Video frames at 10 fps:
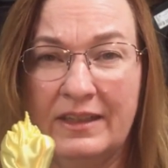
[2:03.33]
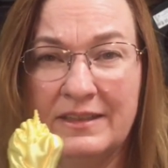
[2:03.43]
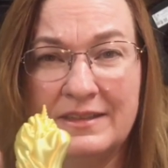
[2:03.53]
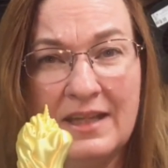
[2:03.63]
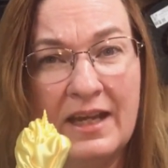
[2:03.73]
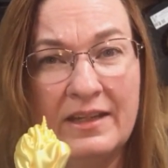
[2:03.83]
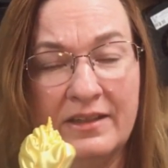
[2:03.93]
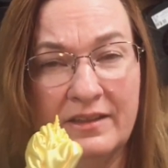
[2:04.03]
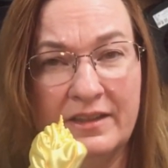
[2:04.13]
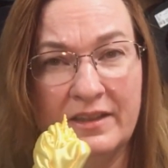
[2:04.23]
And that's
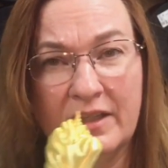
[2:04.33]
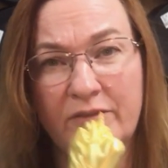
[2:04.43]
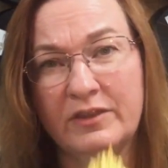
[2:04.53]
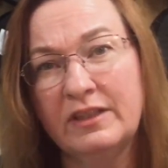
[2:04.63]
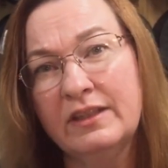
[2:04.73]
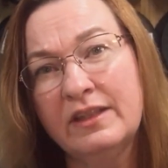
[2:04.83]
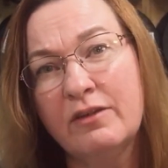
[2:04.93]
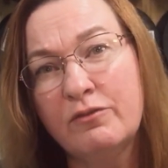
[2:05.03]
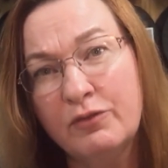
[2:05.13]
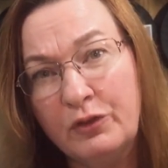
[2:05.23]
not nearly enough to get
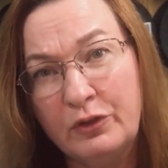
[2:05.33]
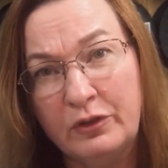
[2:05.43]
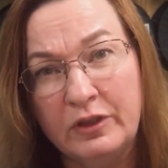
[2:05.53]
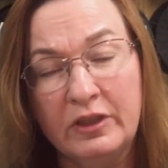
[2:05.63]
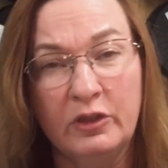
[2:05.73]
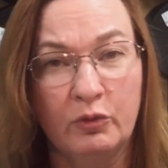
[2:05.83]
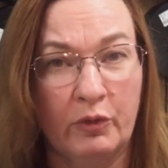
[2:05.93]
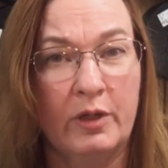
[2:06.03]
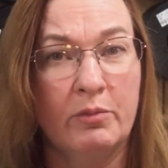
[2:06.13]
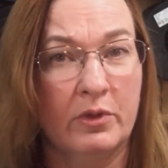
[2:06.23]
that full
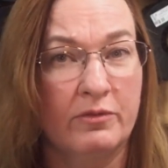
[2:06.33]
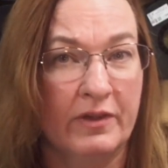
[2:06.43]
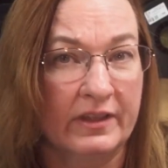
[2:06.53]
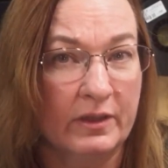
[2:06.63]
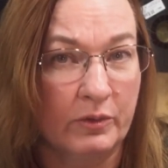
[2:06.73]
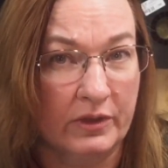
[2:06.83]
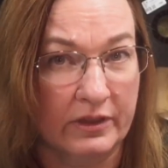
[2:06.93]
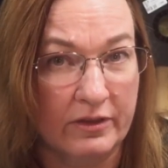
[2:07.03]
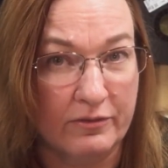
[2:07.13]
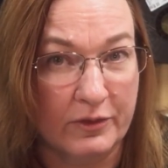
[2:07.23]
rainbow effect that we're
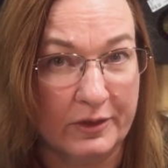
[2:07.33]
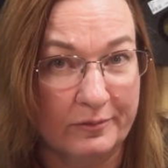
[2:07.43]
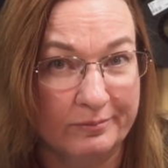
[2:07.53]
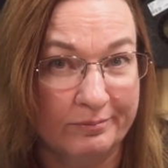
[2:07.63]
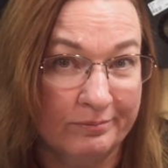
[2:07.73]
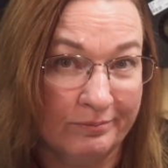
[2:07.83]
looking for.